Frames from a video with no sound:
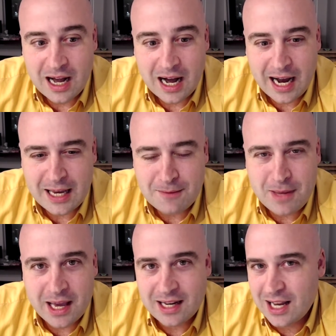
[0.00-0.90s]
I
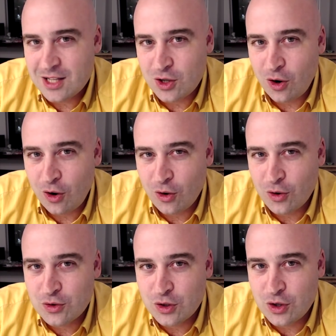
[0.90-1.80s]
admit, it's
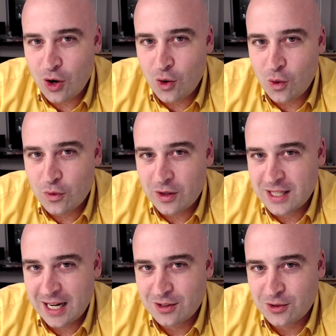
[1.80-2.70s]
hard to know the
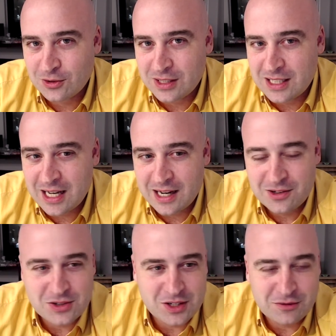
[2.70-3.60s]
technical
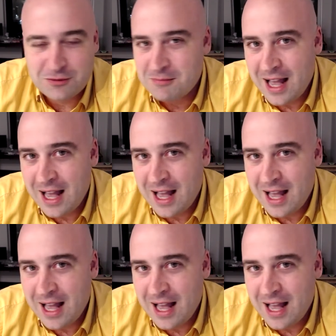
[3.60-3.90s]
details of